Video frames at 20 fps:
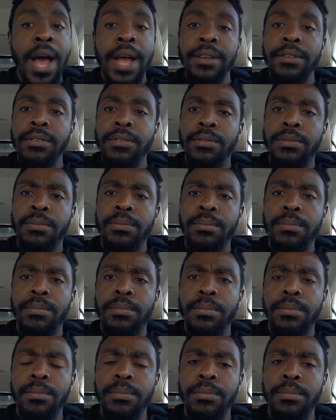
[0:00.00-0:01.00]
just
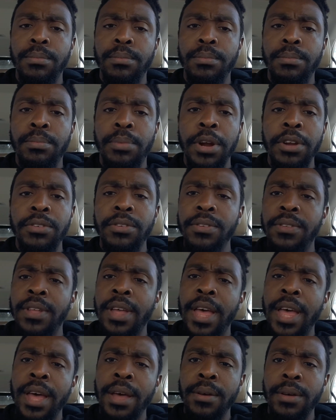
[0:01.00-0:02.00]
purchased
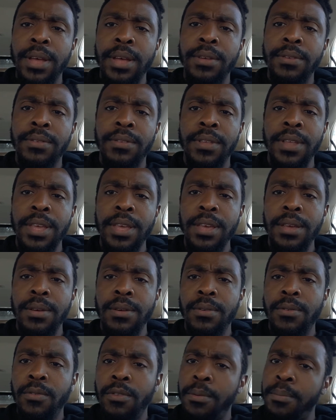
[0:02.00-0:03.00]
a LLC
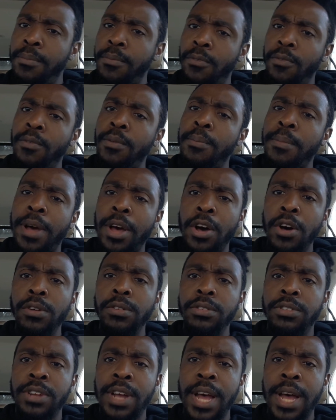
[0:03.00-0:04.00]
with my
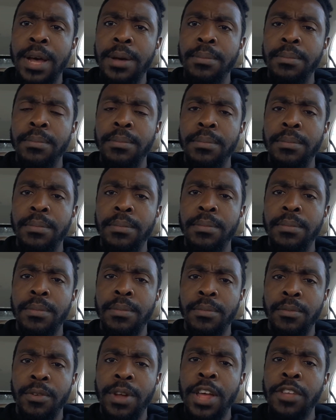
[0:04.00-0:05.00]
old job.
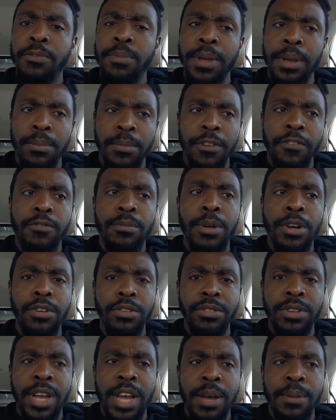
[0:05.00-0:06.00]
When I was making money from my
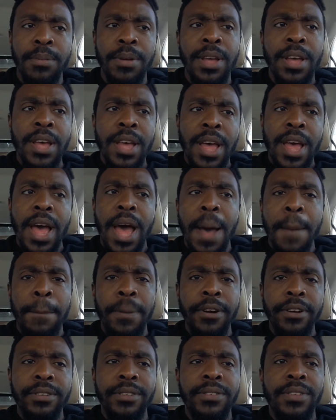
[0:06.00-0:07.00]
old job, I
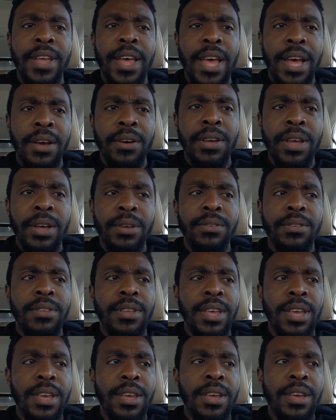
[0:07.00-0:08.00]
purchased a
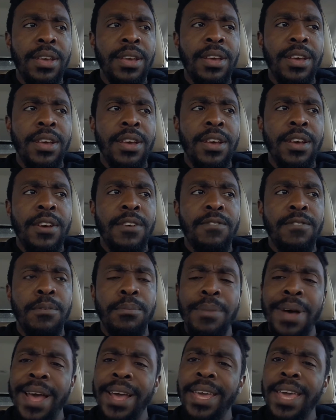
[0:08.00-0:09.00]
LLC for
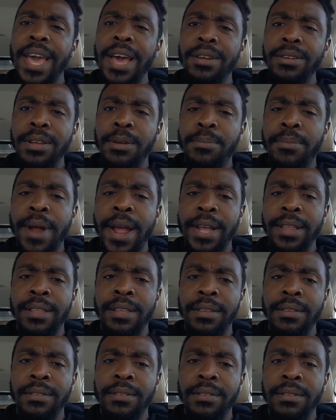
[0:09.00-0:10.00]
my accounting
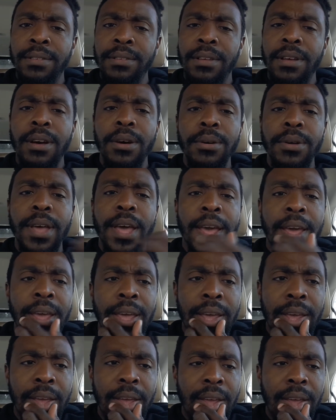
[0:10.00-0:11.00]
practice. Okay.